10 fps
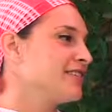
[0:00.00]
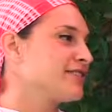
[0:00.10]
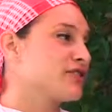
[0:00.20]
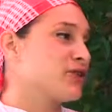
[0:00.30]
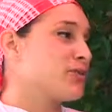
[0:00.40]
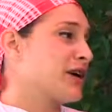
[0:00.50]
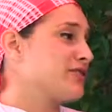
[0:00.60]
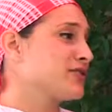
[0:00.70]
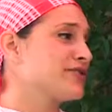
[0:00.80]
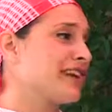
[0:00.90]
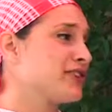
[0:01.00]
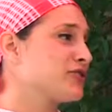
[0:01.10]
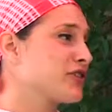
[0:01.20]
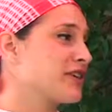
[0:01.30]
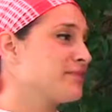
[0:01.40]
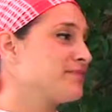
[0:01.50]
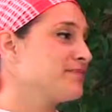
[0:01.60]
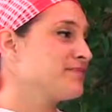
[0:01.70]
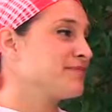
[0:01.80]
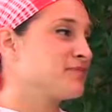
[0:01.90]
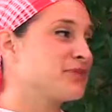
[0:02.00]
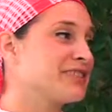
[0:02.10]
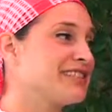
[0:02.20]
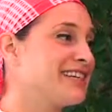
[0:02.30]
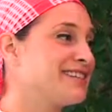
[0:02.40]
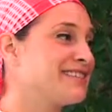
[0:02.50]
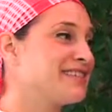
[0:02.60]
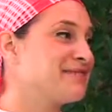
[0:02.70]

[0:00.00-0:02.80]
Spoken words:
So pretzels and ice cream, really tasty.